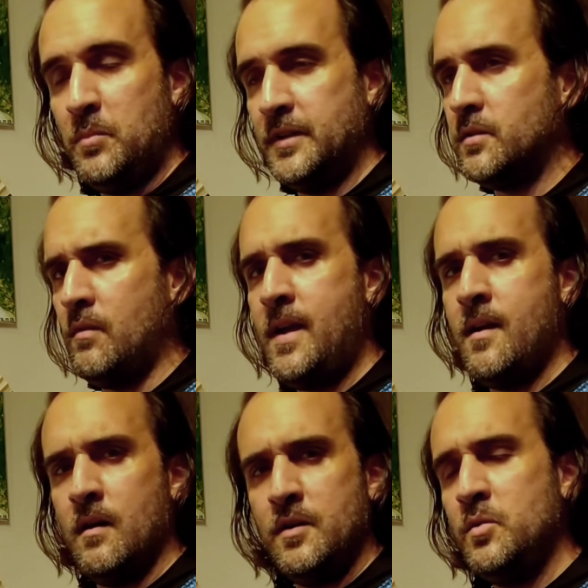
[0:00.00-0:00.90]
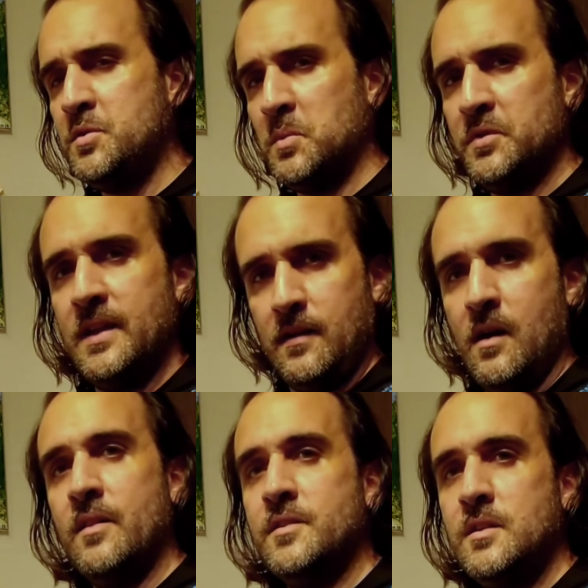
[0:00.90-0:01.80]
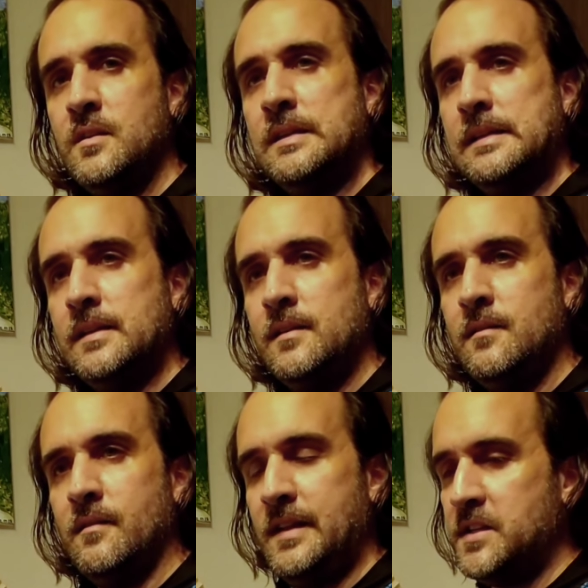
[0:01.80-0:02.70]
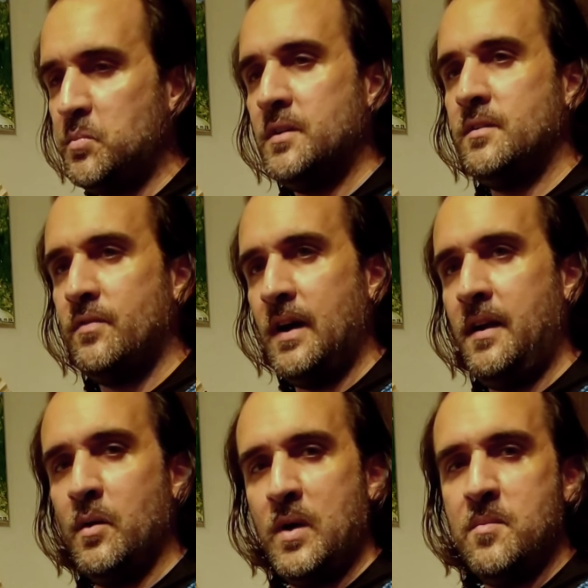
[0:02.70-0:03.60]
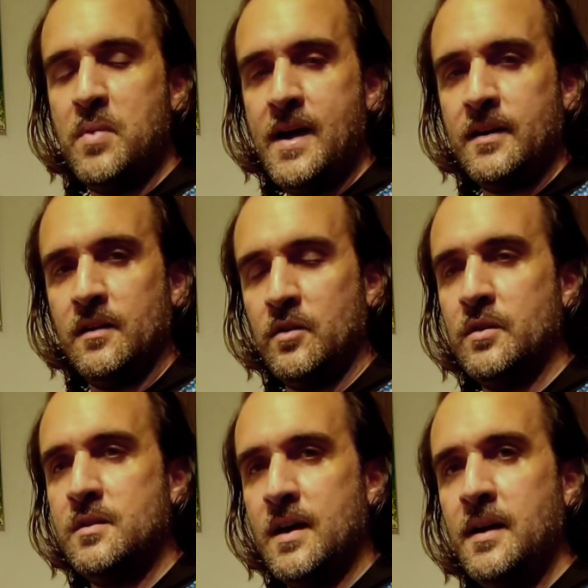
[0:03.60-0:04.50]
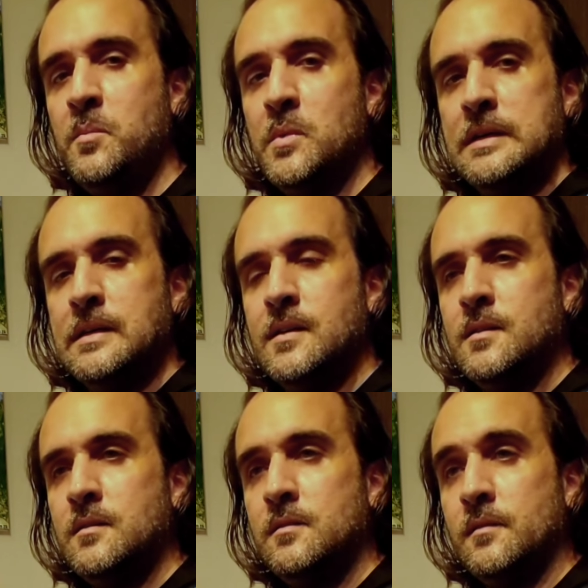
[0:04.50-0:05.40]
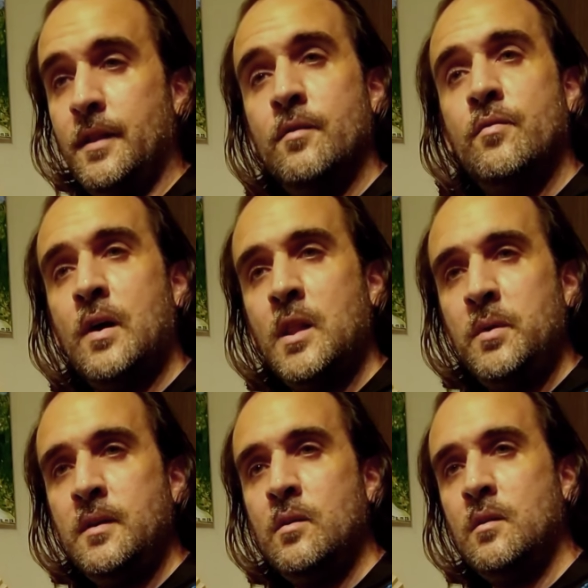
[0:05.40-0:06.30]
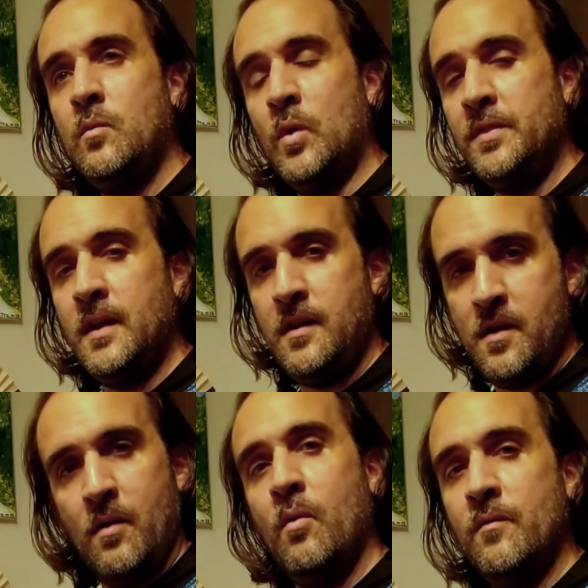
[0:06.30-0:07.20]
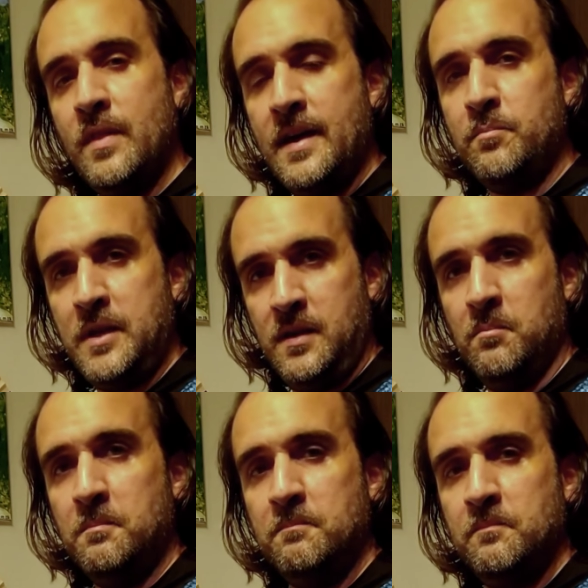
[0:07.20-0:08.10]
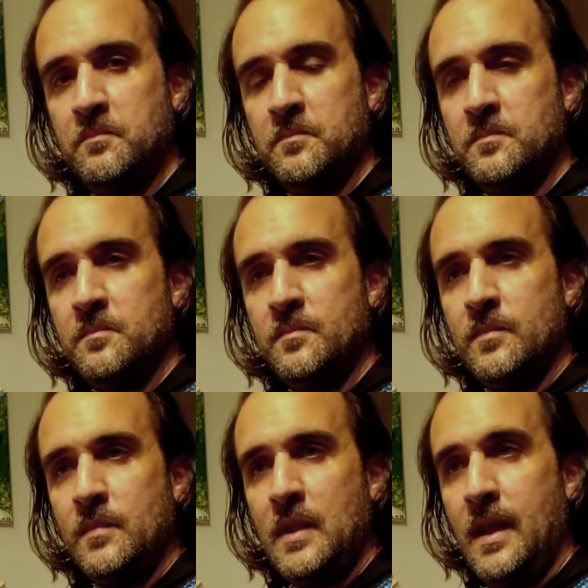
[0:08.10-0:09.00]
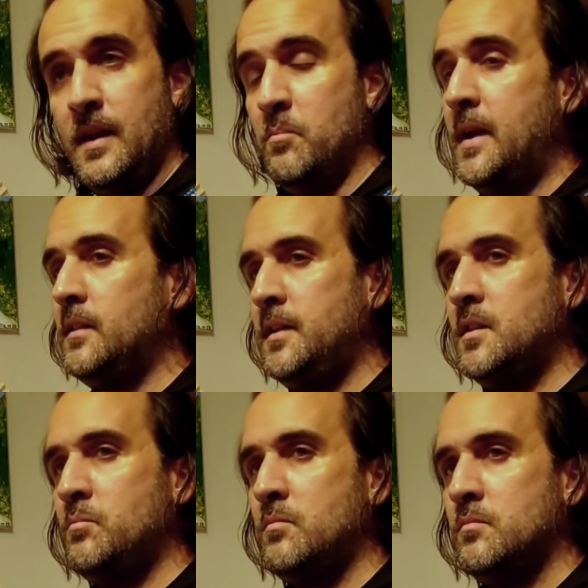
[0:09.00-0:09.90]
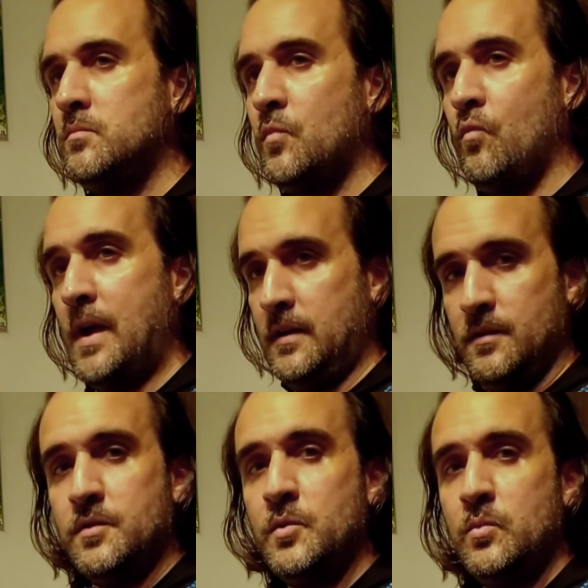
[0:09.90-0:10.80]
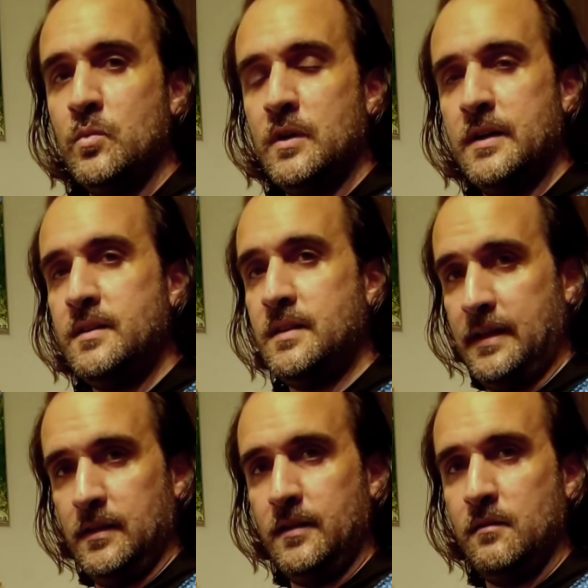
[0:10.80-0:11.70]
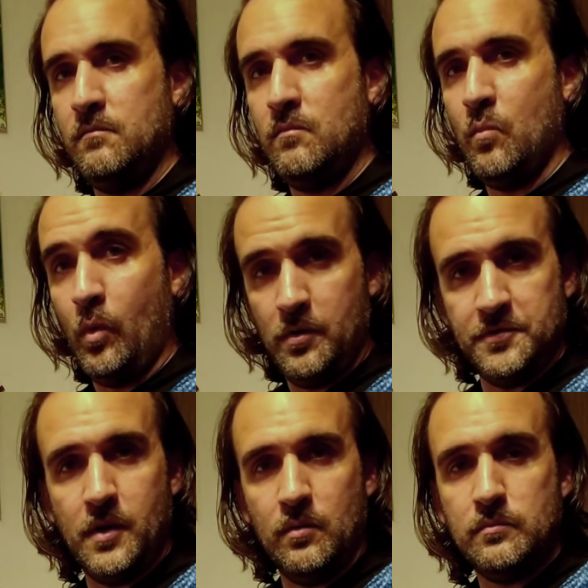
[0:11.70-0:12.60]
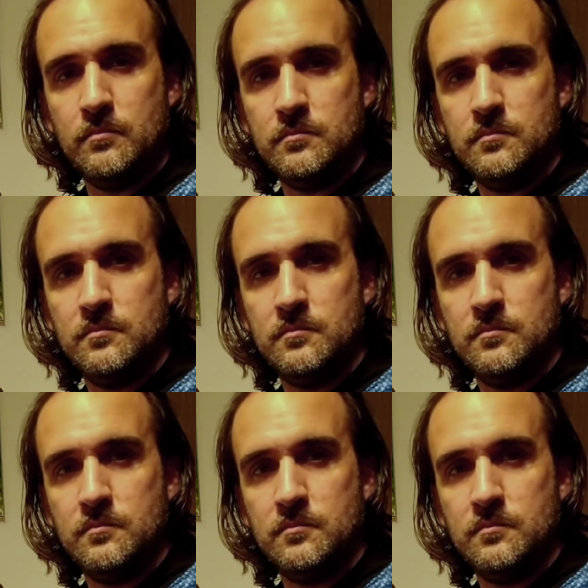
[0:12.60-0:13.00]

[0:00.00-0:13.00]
But it's a rare, unusual technology. Desperate to find a way back in good time, they're following what they know of that beam. And it may lead them right into a deadly war zone.